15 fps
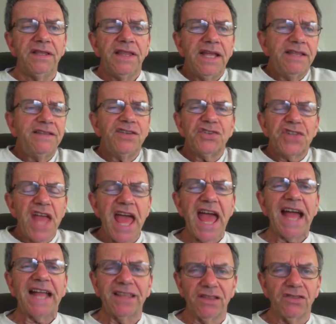then just
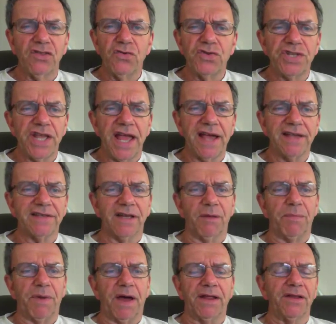act enthusiastic
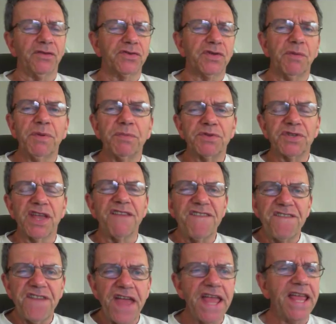about it. Some people say
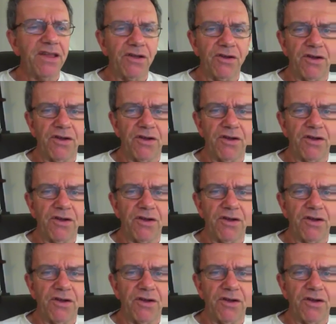fake